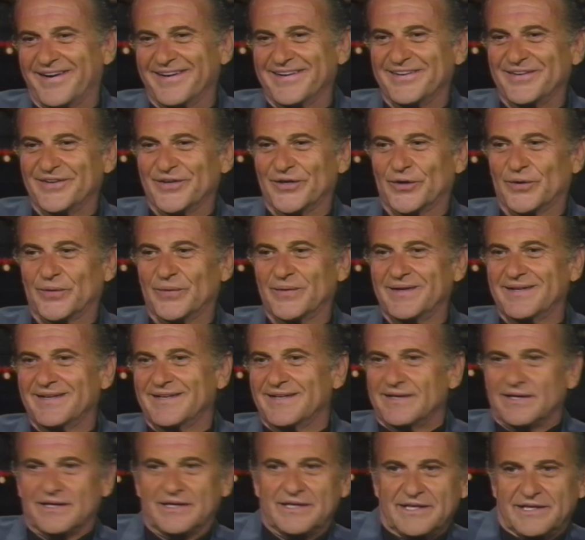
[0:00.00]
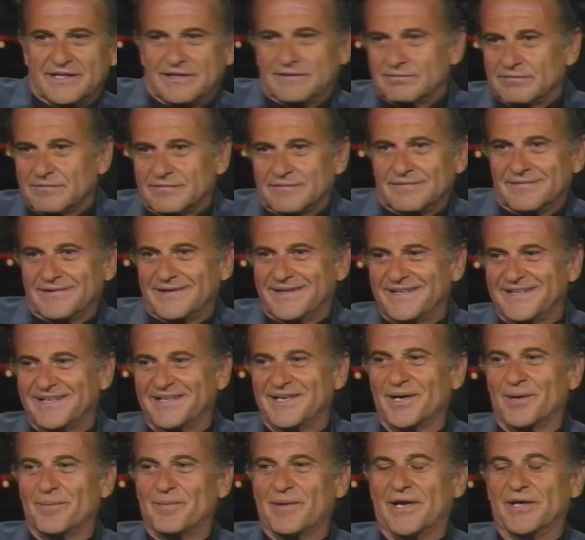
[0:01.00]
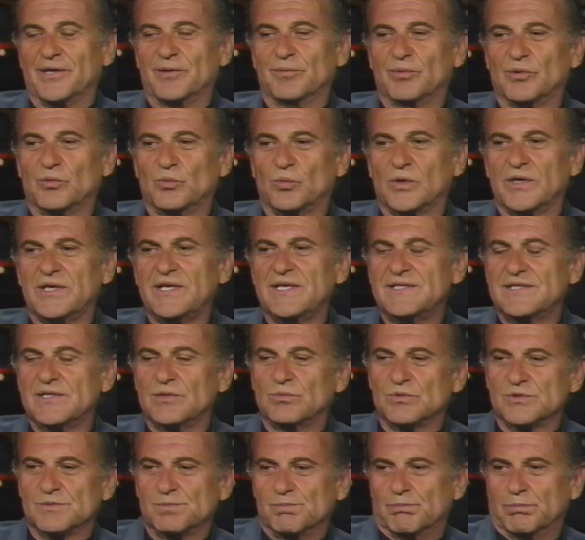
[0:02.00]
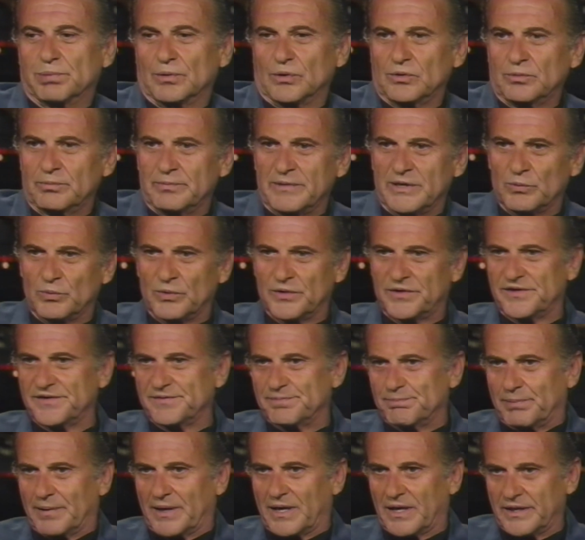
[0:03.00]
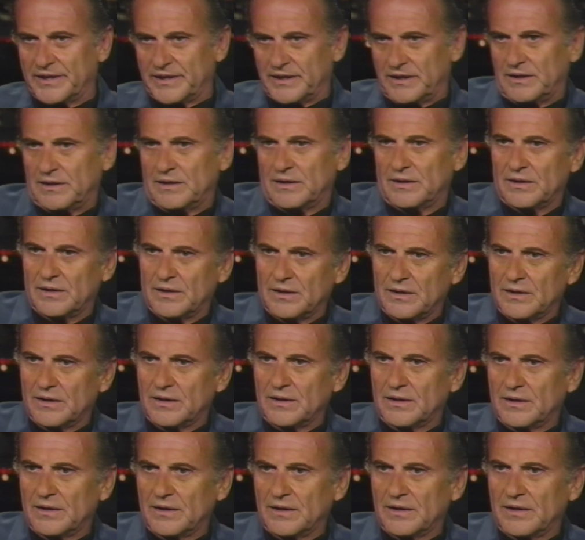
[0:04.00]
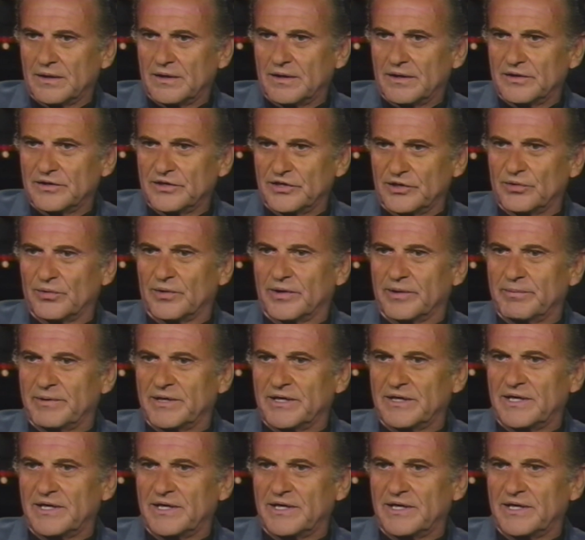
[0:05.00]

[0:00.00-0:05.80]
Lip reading: you know, and he can come at you. But what he did was bull me with his body. Do you know what I mean?